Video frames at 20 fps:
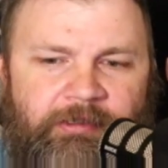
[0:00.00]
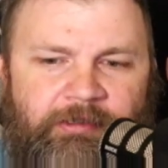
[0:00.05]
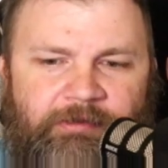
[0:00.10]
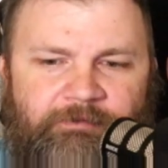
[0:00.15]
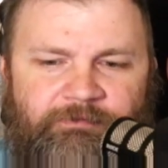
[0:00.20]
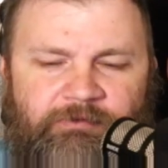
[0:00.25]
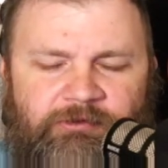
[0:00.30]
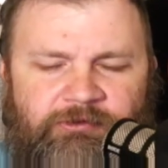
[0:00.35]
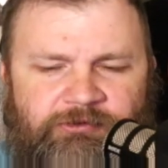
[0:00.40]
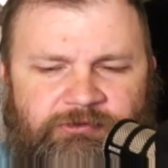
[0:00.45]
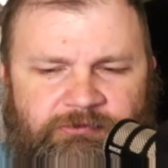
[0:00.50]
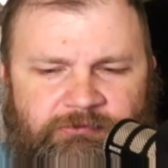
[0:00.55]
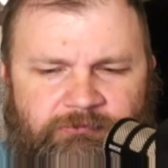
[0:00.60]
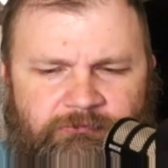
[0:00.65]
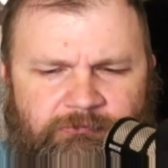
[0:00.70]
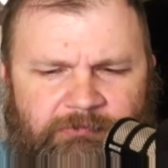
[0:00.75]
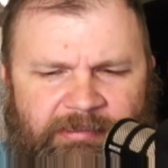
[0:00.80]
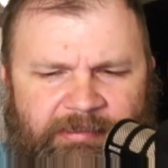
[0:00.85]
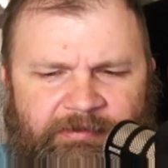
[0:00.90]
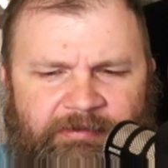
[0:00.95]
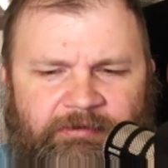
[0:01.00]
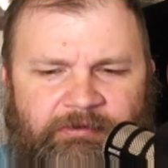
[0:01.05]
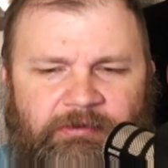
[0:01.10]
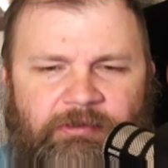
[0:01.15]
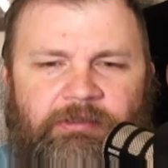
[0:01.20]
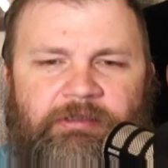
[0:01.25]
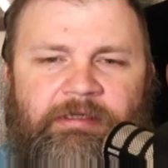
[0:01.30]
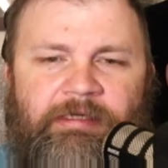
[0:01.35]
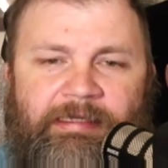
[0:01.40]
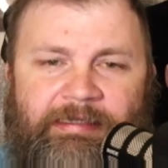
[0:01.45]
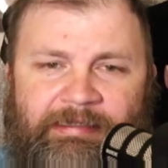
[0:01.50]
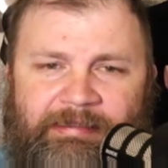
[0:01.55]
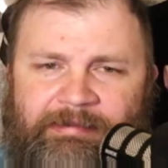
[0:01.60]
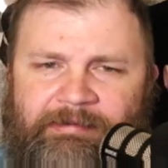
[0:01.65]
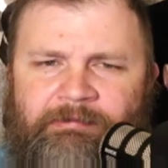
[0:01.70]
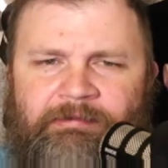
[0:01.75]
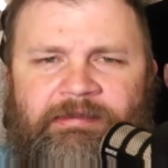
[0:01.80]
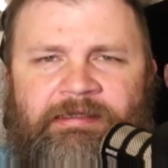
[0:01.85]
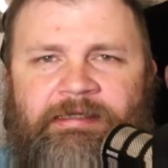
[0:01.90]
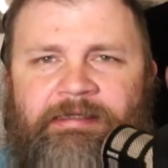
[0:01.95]
If there's, I think, and in
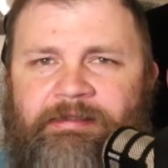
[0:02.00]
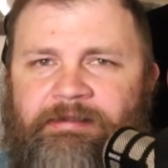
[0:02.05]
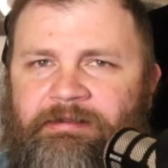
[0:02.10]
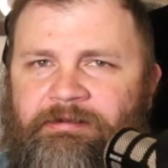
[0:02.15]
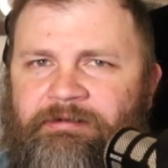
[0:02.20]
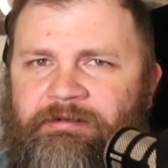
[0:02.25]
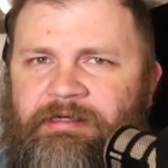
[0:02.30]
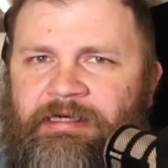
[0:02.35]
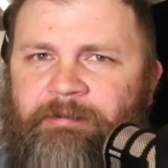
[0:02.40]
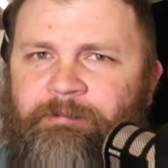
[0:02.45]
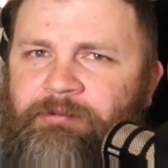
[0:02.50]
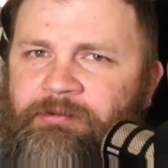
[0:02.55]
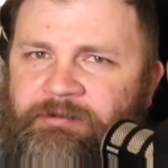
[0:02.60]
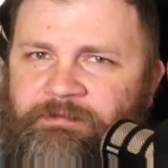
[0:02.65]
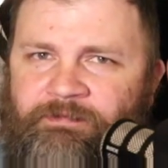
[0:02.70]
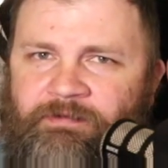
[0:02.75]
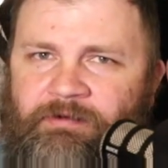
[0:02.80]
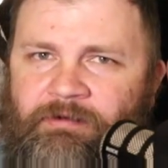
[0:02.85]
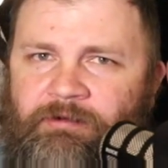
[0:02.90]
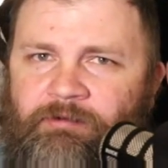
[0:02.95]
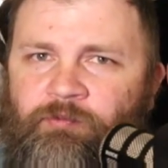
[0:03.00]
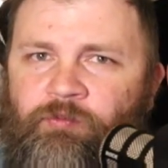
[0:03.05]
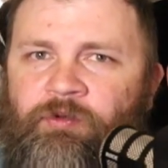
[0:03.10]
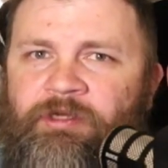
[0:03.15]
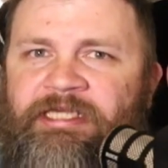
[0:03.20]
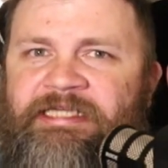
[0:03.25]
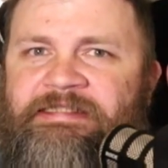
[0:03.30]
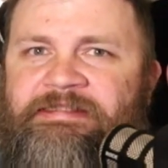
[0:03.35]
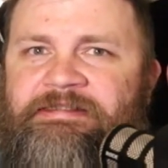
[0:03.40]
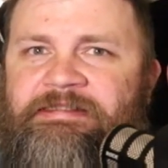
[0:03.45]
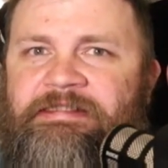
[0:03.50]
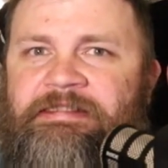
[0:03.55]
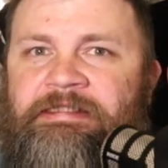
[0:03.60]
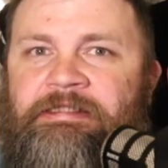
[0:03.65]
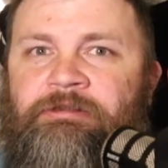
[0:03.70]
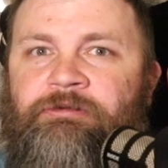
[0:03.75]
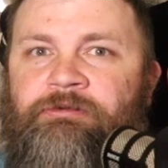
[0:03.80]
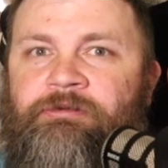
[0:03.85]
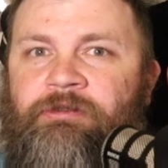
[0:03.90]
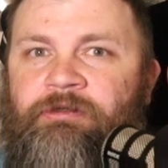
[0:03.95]
light I believe there are ways to
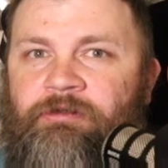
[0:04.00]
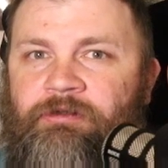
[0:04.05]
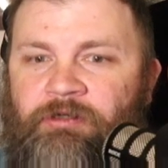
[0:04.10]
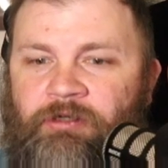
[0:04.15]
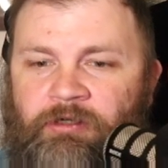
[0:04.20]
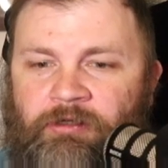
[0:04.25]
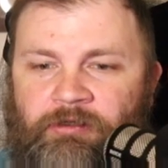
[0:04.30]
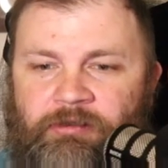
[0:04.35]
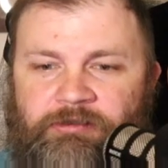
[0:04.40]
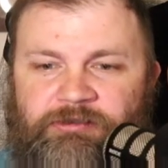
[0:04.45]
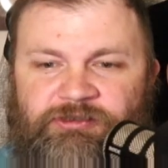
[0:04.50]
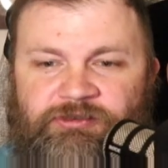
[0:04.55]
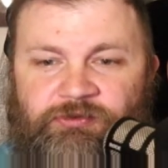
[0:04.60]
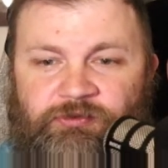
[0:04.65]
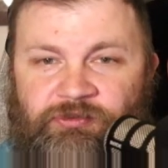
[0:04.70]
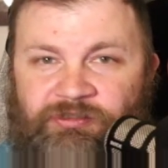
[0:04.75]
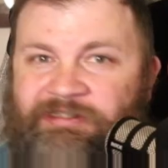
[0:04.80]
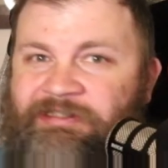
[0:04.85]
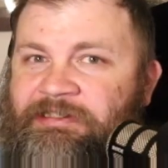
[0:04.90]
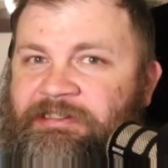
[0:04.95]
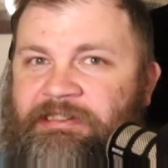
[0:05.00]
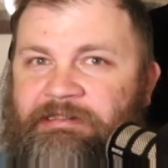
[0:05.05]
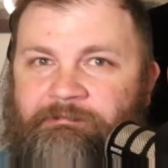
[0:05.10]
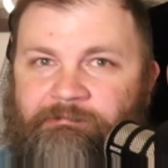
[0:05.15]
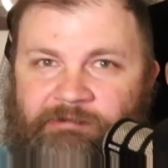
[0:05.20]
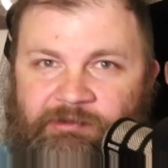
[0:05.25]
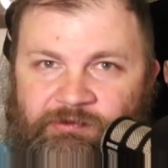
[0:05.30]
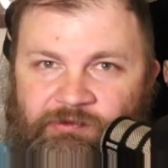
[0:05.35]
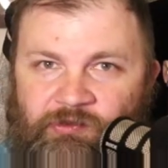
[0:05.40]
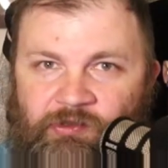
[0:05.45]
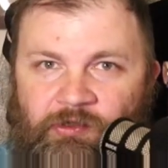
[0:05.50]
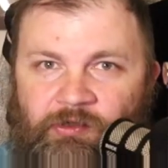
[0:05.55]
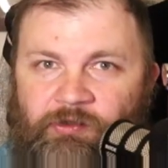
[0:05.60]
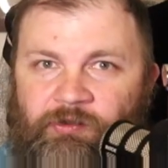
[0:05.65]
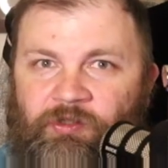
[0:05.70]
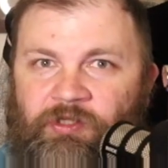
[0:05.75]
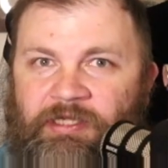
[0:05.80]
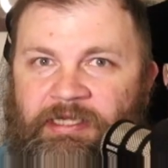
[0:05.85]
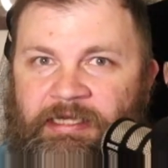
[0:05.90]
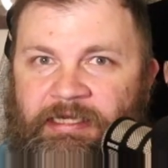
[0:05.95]
heal your card, so you can keep this card
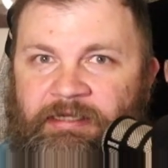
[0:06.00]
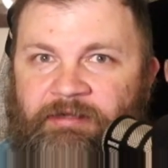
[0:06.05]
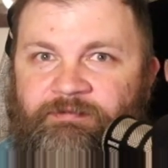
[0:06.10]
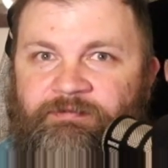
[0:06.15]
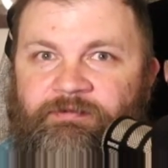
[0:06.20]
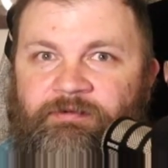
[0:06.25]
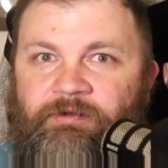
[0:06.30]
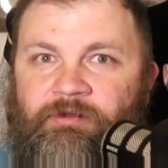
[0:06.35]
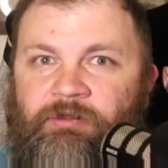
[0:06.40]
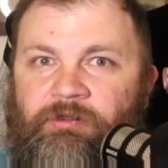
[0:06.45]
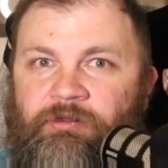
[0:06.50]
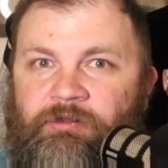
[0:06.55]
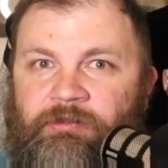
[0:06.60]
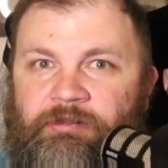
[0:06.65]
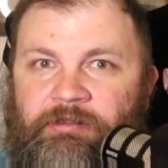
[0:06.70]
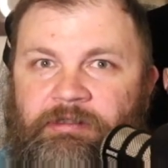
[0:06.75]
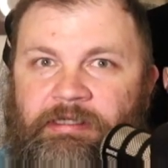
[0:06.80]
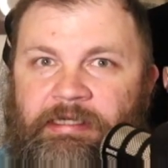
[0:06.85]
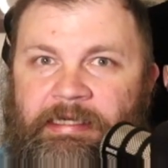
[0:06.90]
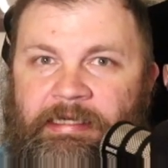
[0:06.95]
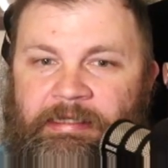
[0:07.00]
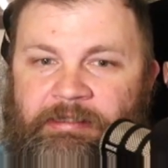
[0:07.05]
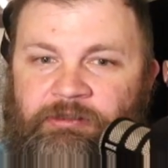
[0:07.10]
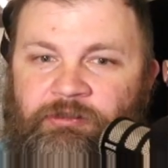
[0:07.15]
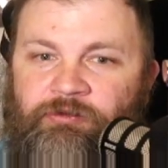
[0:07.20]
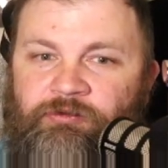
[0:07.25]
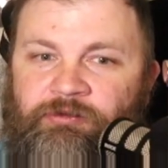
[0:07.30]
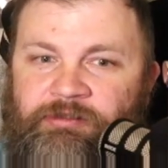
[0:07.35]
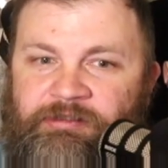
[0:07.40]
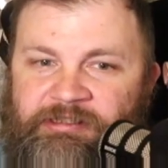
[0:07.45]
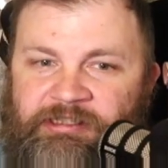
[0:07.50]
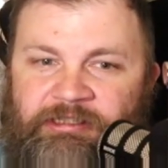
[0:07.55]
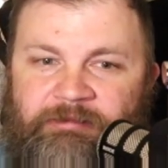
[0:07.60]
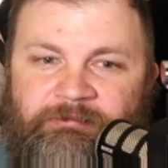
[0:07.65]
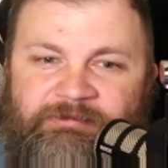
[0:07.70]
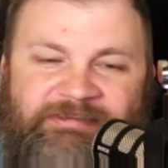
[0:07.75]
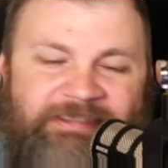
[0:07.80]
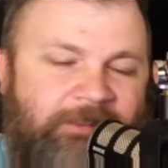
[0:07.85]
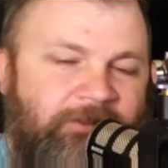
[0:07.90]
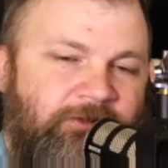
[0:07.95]
alive, and you can keep
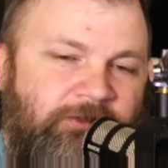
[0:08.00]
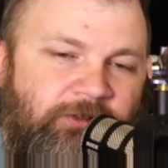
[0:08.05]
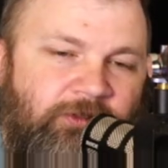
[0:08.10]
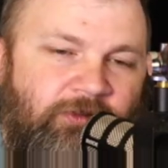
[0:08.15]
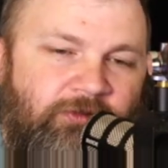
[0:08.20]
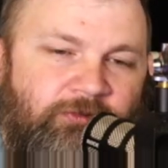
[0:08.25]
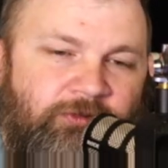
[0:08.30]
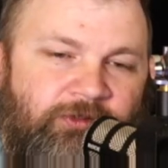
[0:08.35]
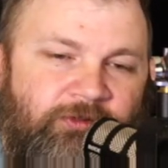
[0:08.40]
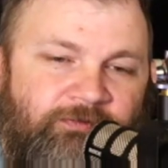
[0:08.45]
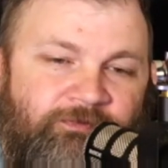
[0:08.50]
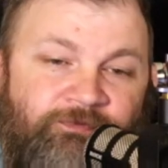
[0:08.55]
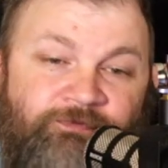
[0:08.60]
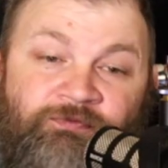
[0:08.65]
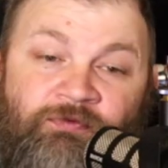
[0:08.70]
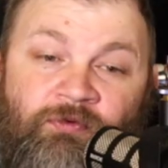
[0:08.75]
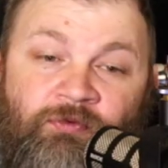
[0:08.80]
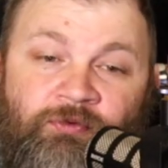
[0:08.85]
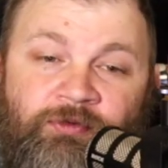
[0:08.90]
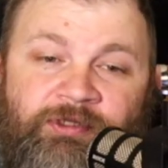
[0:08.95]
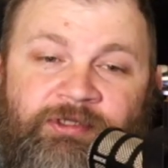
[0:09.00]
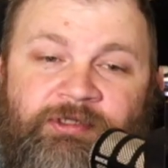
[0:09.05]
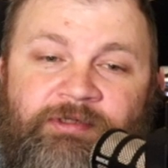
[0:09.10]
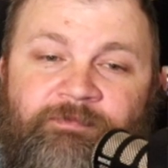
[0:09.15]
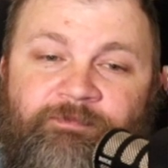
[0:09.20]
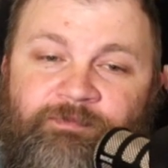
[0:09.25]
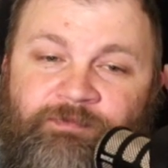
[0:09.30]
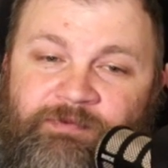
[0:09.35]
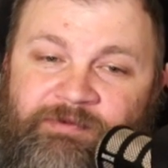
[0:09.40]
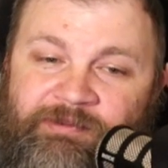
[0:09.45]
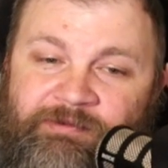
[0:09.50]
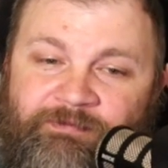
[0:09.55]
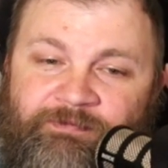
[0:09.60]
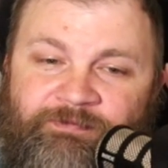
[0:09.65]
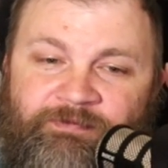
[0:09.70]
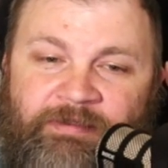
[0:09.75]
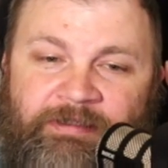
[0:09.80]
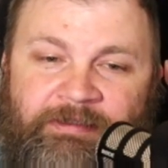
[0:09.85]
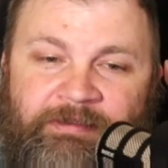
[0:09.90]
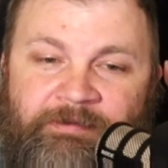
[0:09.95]
cycling through your void to
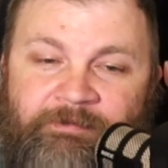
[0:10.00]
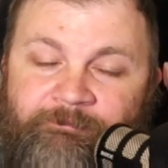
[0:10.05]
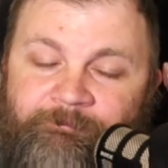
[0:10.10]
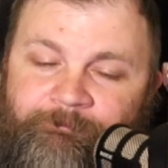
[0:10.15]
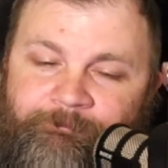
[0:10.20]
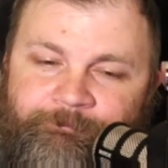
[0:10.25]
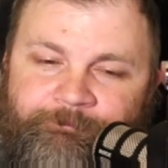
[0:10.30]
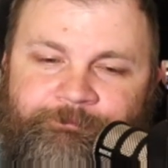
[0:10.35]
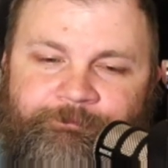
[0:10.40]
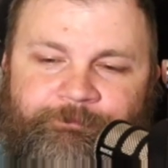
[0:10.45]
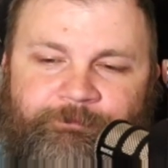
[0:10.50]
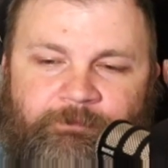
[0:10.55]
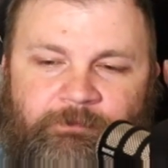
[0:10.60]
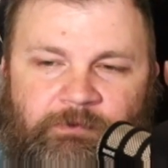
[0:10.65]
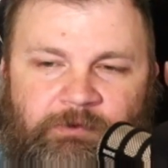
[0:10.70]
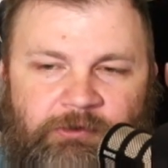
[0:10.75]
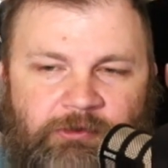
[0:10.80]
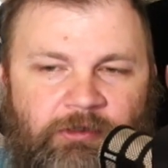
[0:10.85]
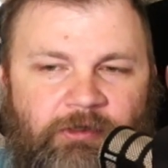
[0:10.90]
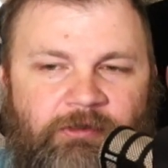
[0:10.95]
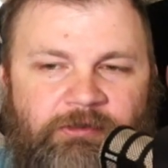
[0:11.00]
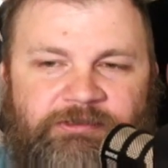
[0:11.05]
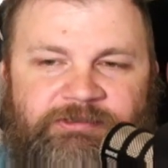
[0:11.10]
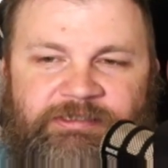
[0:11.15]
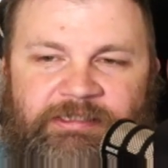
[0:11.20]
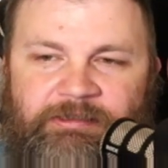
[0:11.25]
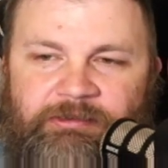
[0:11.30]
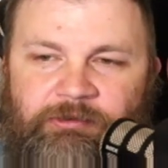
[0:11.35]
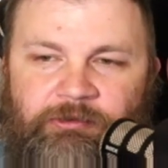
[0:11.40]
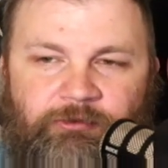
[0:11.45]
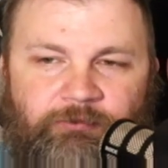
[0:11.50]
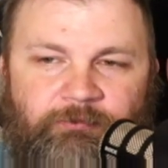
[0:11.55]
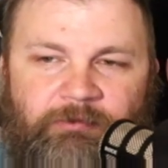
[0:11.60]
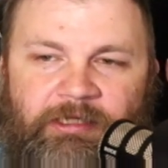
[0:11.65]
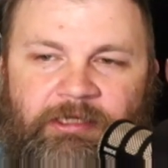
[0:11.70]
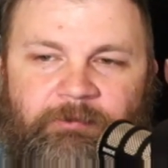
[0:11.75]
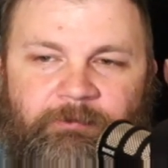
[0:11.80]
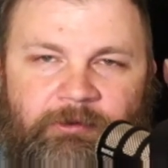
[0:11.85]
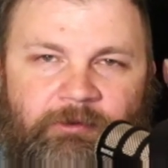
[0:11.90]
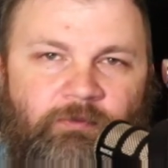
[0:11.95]
find cards that you may
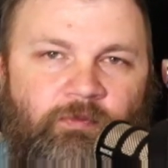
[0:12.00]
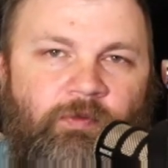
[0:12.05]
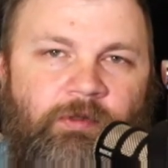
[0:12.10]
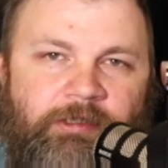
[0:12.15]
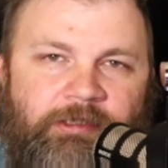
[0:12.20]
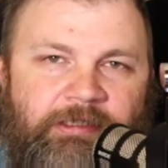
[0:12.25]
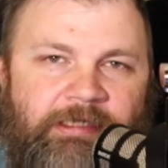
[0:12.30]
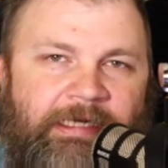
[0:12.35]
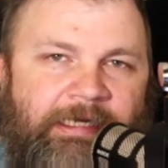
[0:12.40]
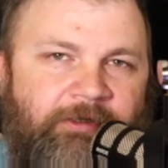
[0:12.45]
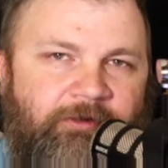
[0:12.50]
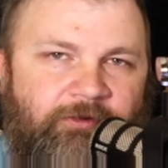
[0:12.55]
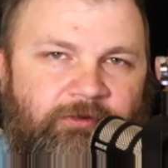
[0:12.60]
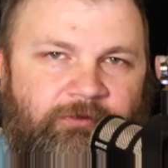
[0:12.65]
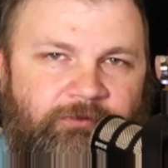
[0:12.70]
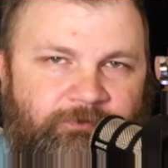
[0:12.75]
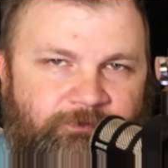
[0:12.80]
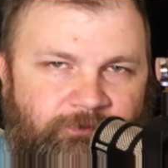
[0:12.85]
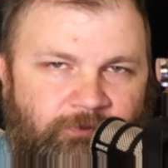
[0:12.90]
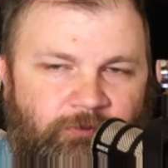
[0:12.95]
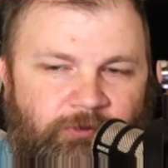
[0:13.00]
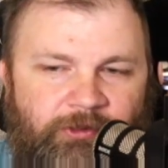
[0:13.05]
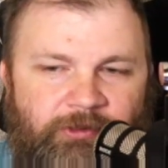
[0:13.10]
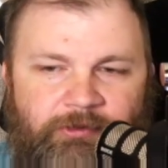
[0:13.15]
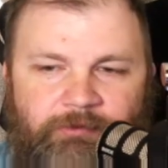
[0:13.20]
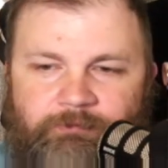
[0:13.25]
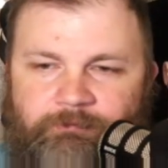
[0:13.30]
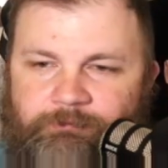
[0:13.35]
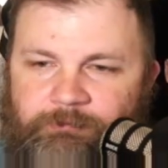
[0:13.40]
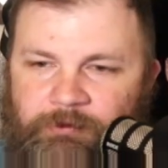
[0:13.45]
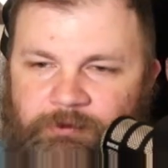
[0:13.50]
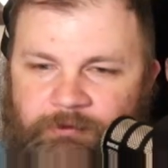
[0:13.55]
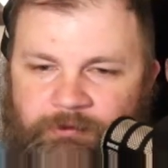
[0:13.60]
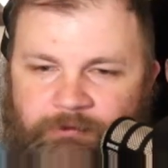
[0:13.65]
be wanting out of your void, you know.